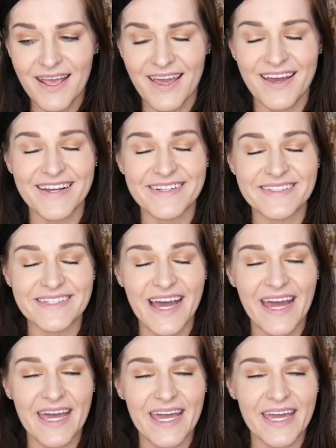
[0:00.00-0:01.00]
and
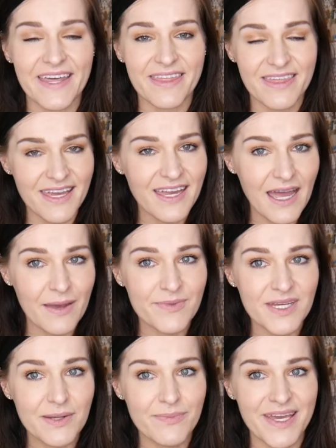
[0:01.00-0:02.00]
I think I'm
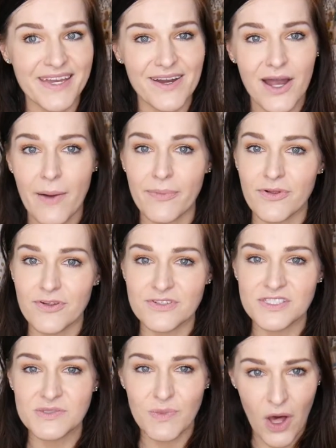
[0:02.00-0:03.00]
going to make a couple
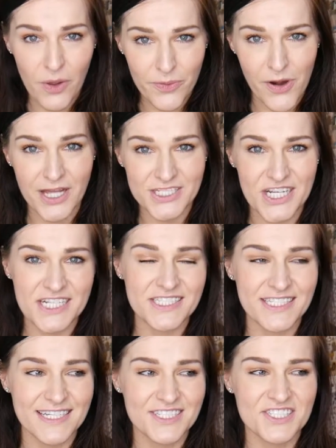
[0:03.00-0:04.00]
small
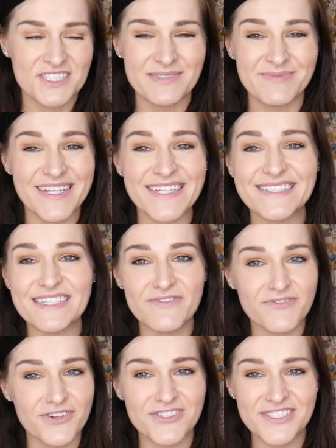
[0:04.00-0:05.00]
projects, like just some easy
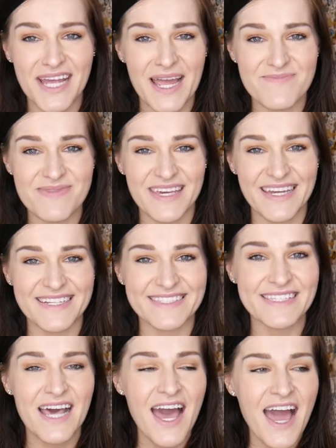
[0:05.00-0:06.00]
first time things.